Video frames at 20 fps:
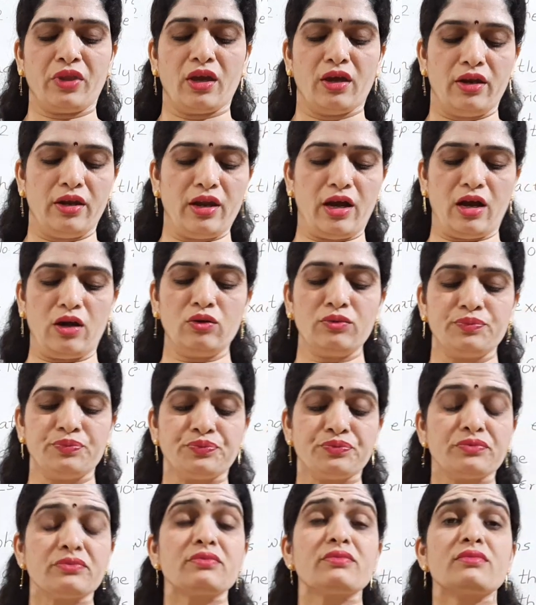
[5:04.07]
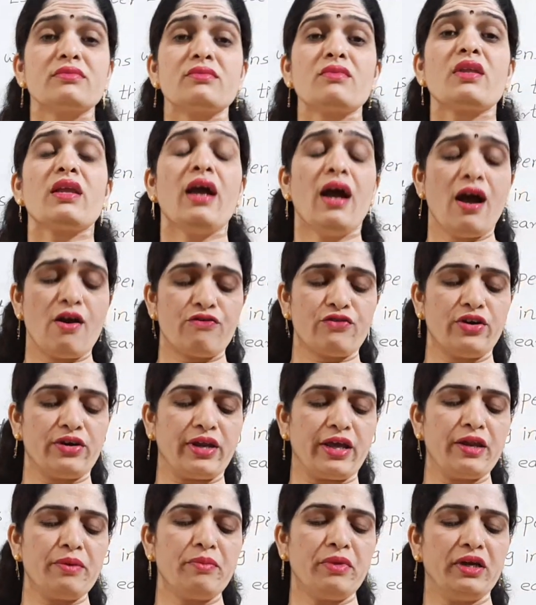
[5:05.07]
Now, after
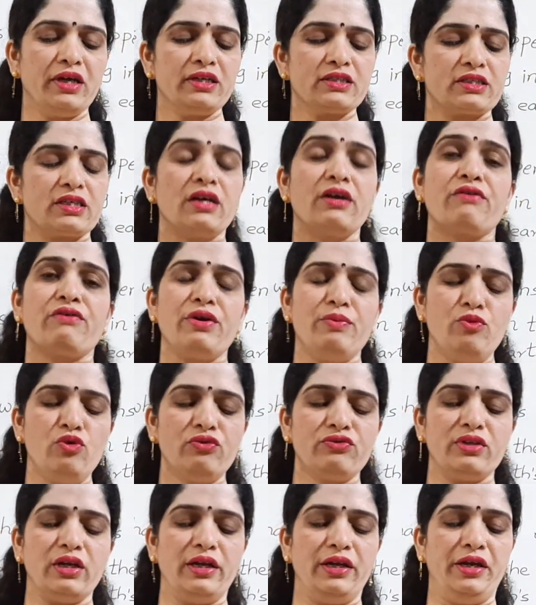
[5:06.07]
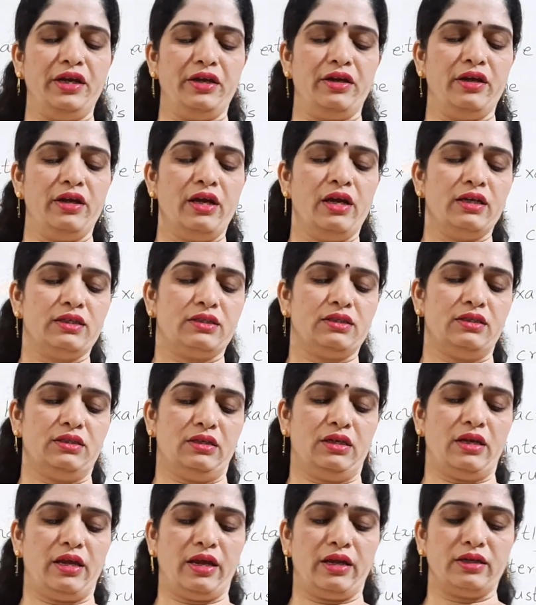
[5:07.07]
10 minutes, remove the lid
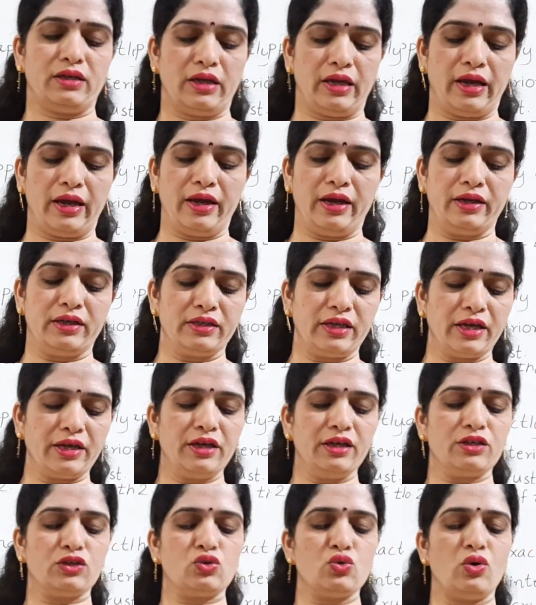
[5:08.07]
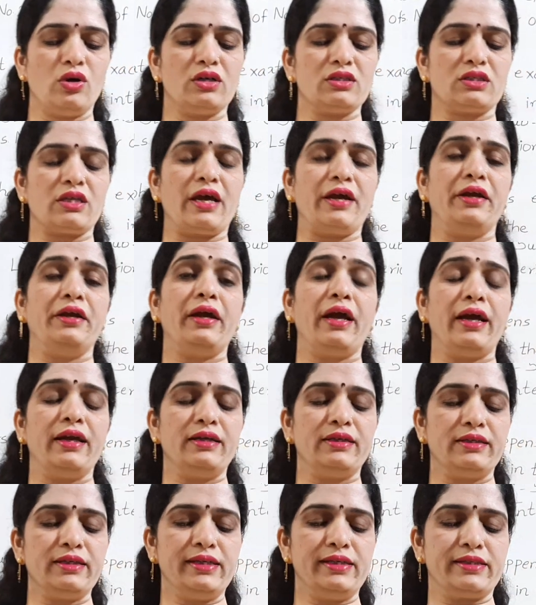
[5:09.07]
and take it to a side
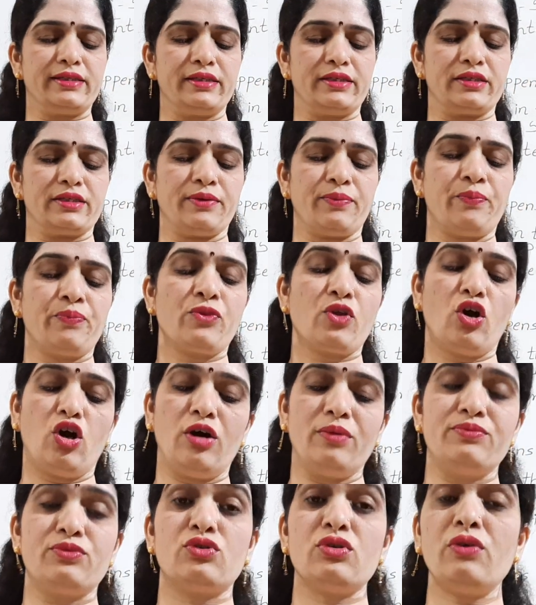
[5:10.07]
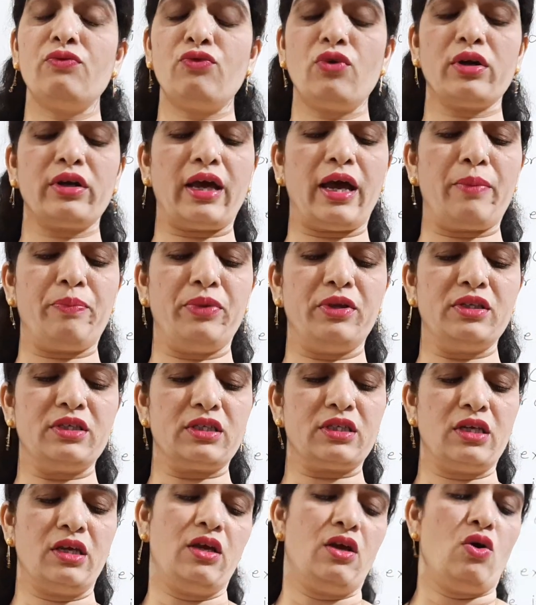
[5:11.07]
and tilt it. Observe what
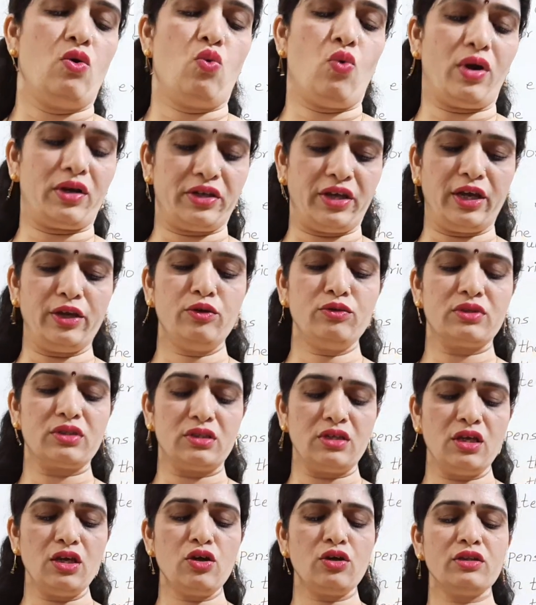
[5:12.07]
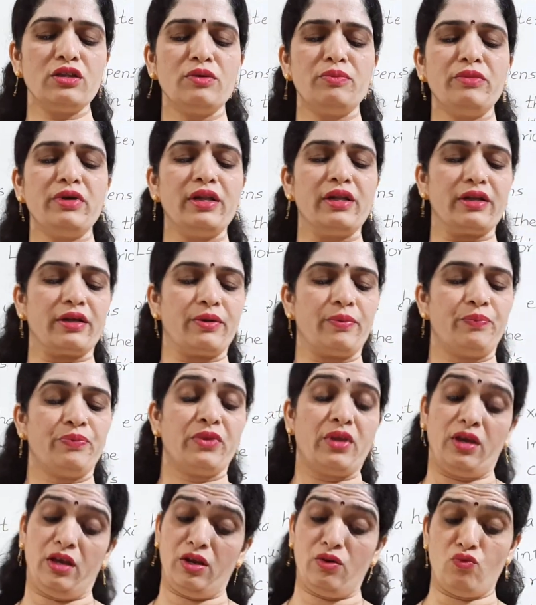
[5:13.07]
happens. What can you see on the milk?
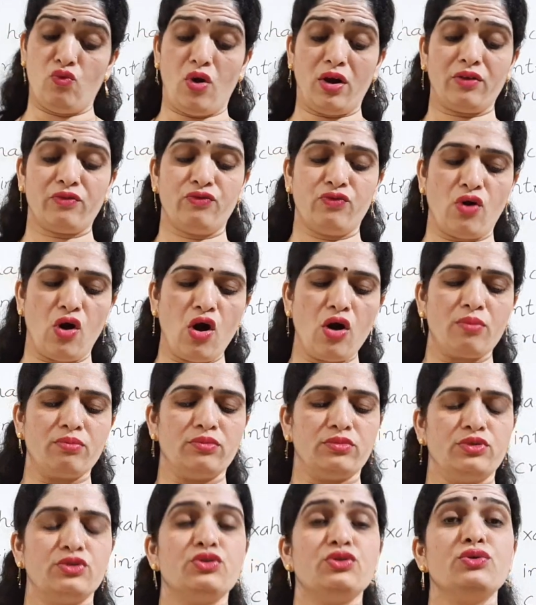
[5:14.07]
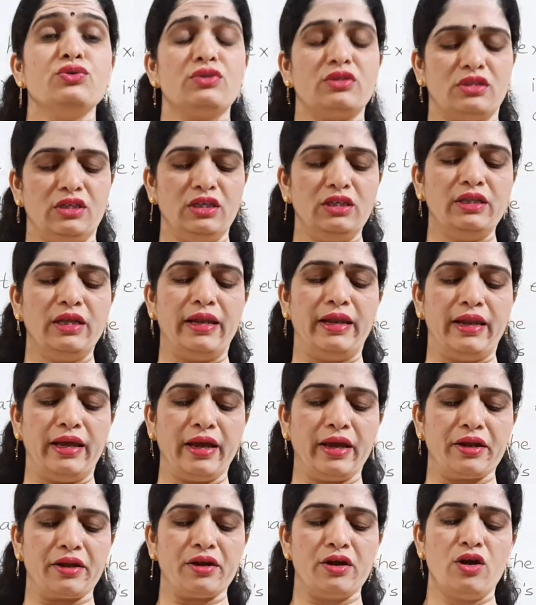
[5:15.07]
In what form do you see the
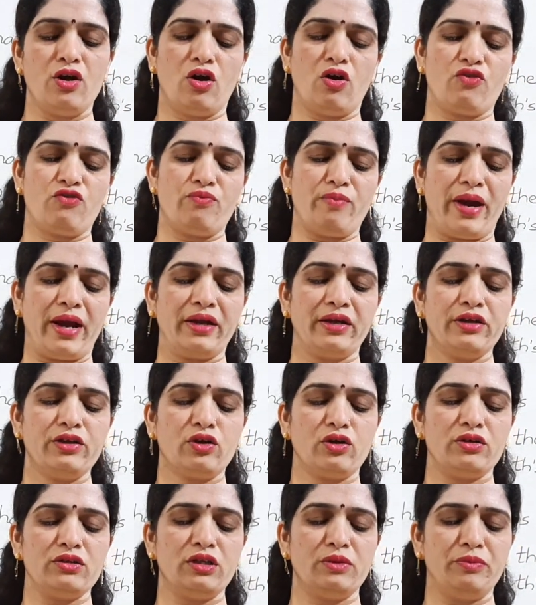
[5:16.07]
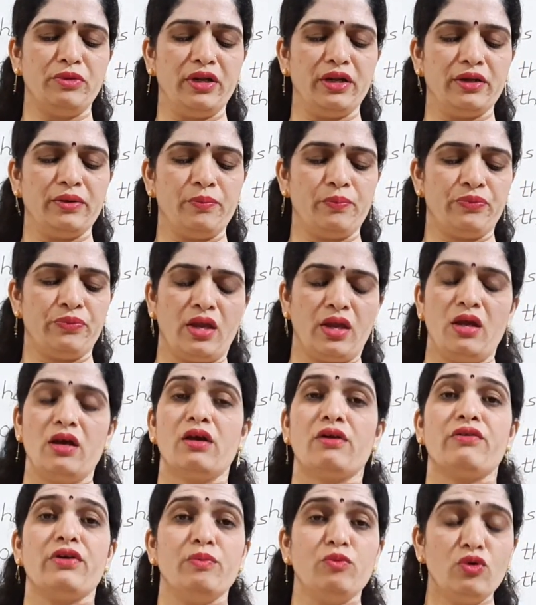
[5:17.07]
layer of matter on the milk?
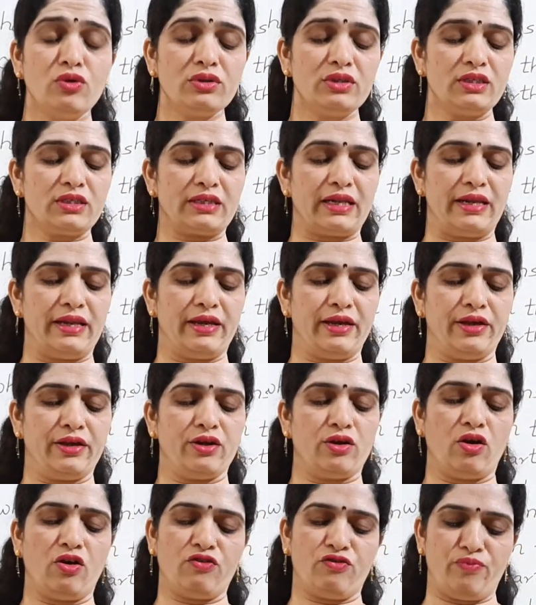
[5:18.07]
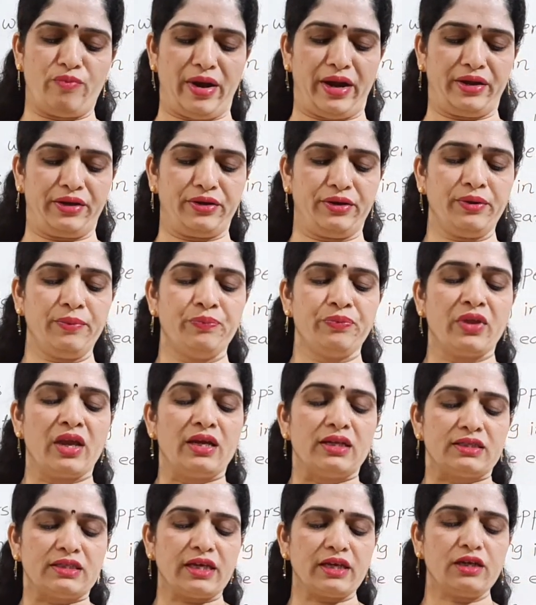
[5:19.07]
Remove this layer of matter.
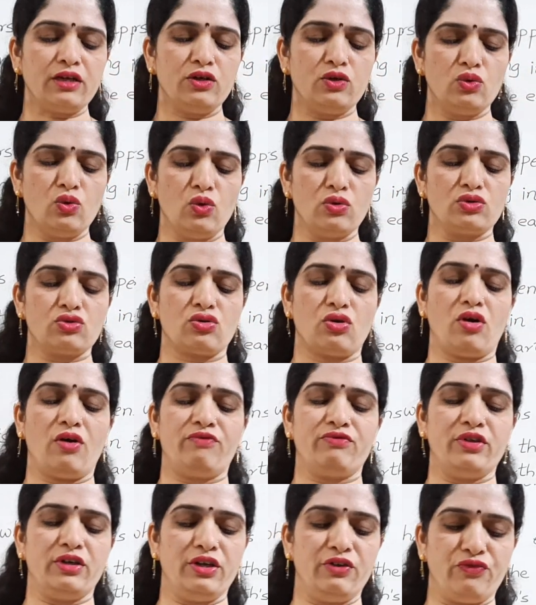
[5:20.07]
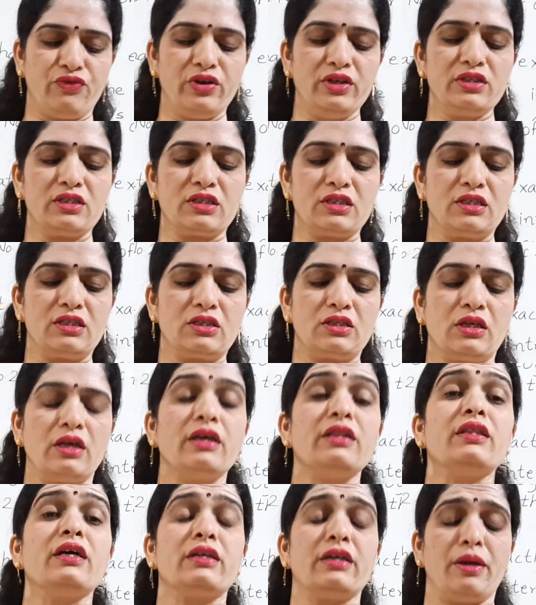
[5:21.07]
Take a note of the differences in
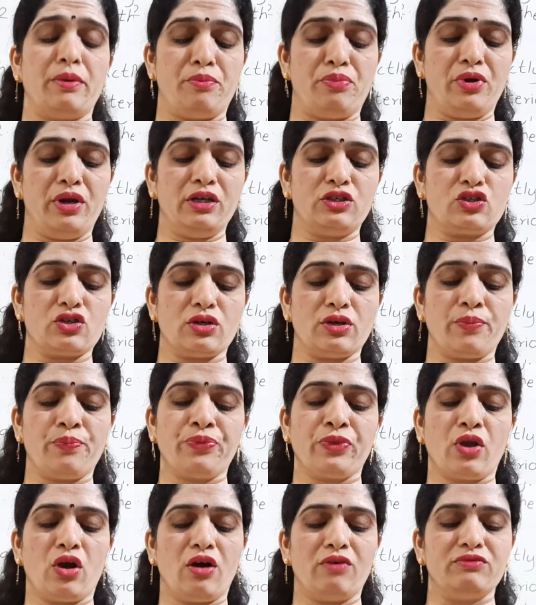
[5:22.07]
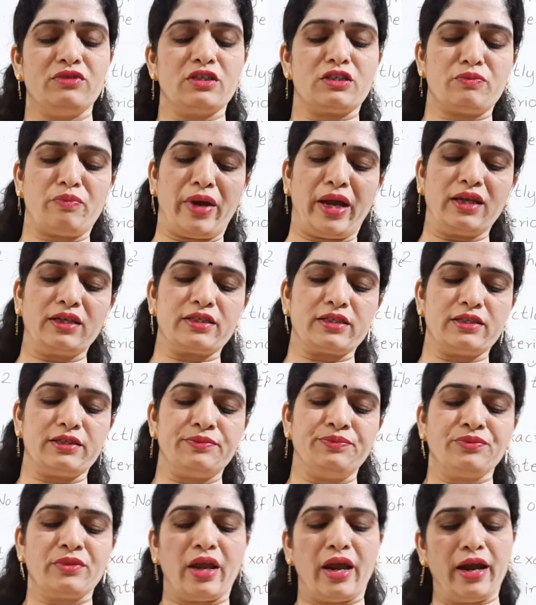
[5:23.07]
the temperature of this matter
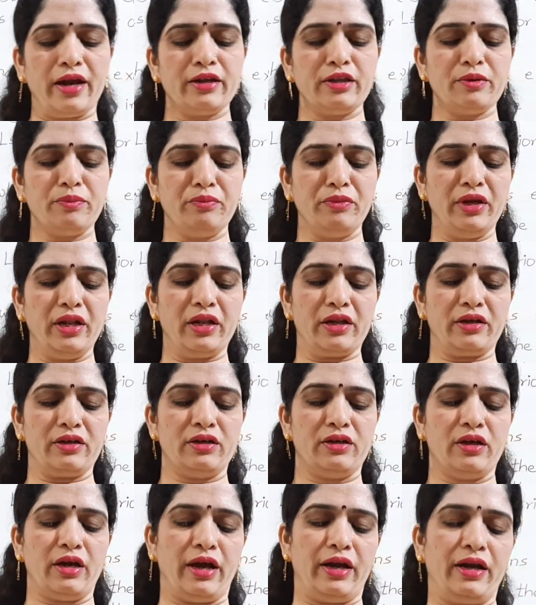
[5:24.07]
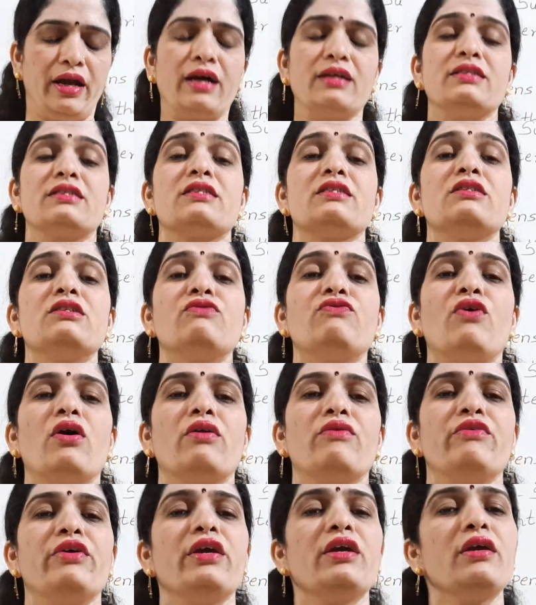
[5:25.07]
and the milk and answer the
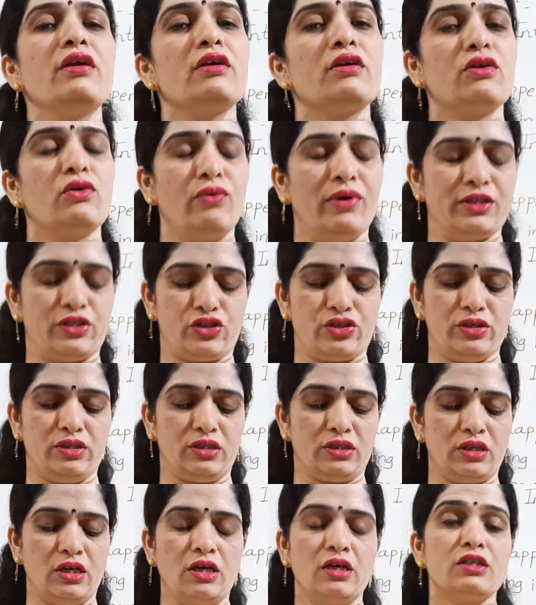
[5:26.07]
following questions.